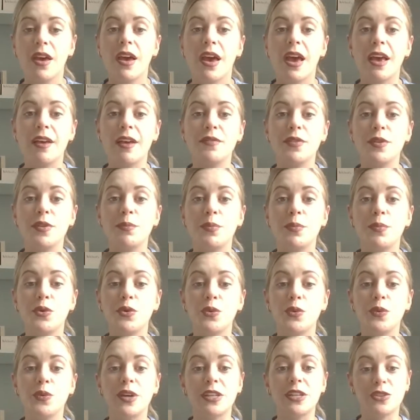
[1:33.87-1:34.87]
If the poo
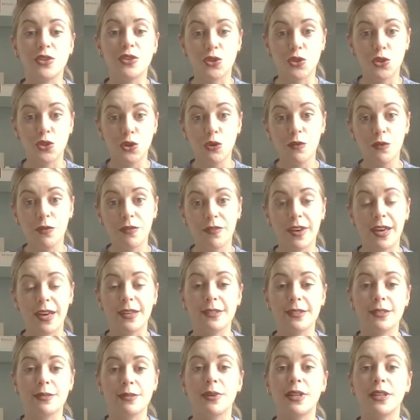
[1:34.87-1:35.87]
is too
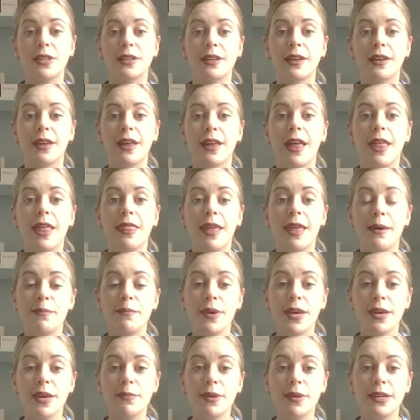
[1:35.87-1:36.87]
foul smelling, that
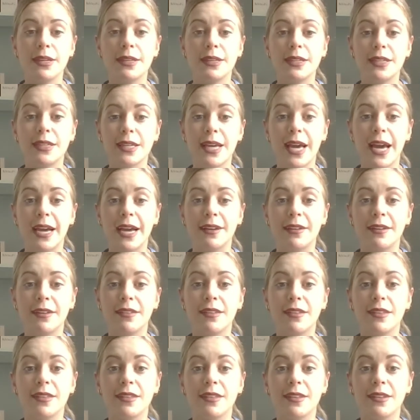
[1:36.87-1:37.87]
may be an indicator
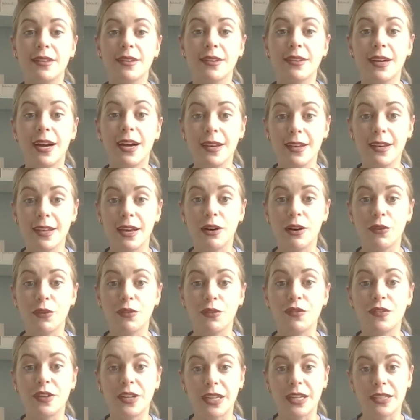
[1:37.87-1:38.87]
that the gut
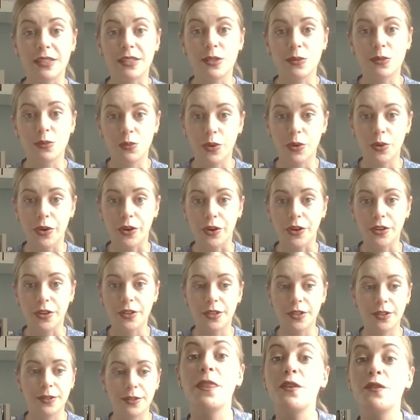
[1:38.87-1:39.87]
health needs work.
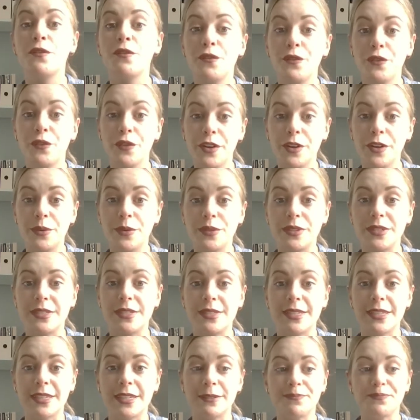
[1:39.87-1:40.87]
The
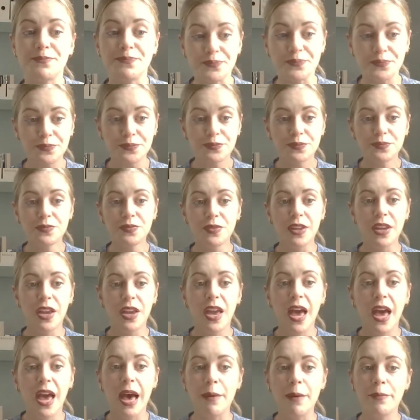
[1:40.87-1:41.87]
frequency.
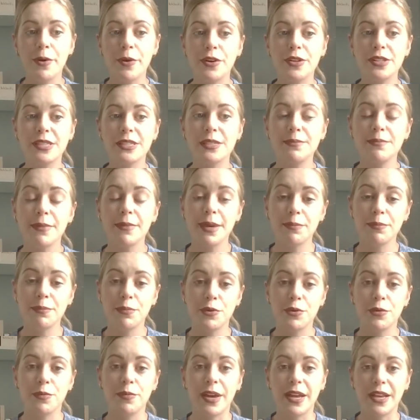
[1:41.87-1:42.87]
A person may
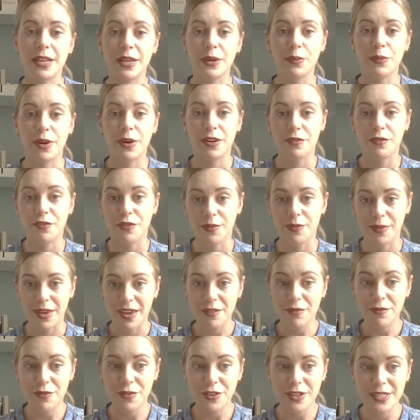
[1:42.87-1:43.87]
poop anywhere from
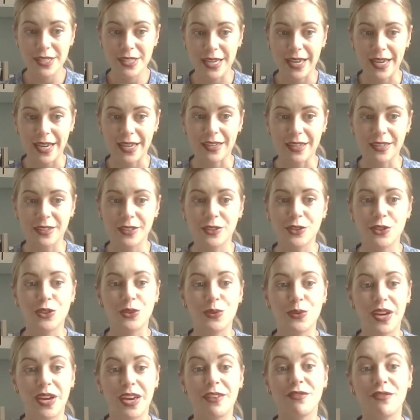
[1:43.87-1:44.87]
every day
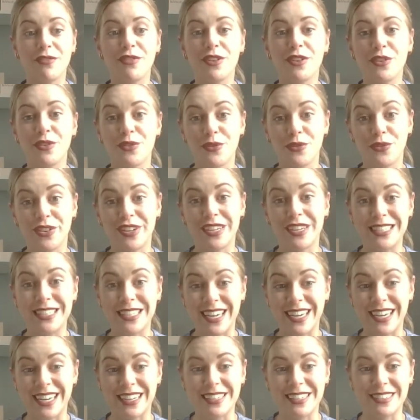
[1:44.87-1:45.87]
to every 3
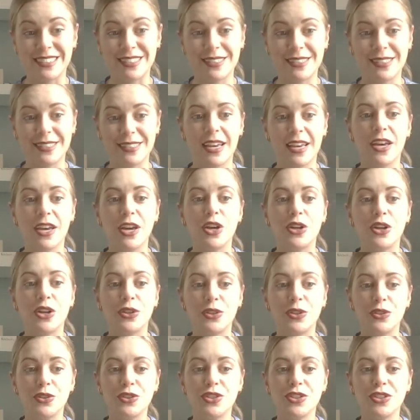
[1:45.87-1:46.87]
days,
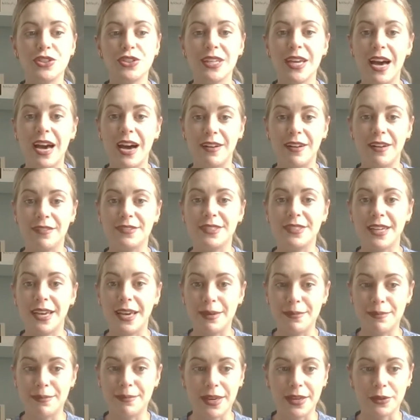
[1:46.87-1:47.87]
usually after
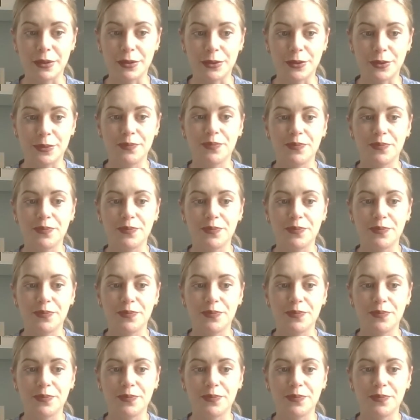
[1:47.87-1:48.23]
a meal.